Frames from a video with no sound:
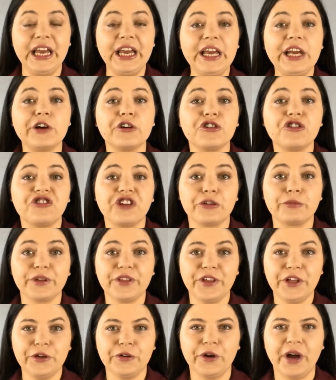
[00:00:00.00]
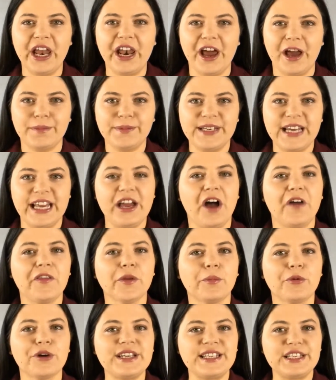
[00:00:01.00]
here to share with you an update on the
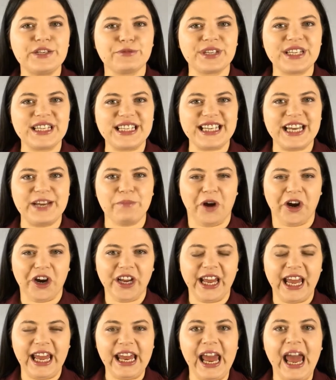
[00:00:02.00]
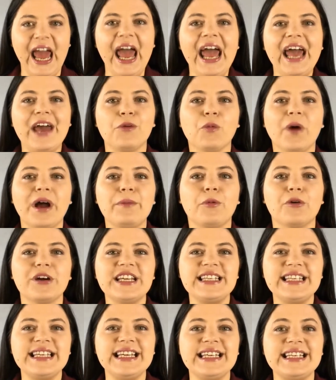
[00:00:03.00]
Boise real estate market and why
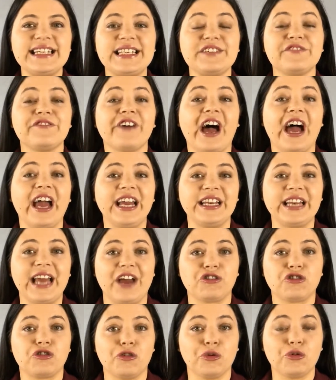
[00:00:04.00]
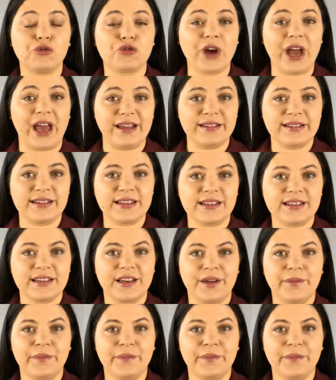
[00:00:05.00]
Boise is defying national trends.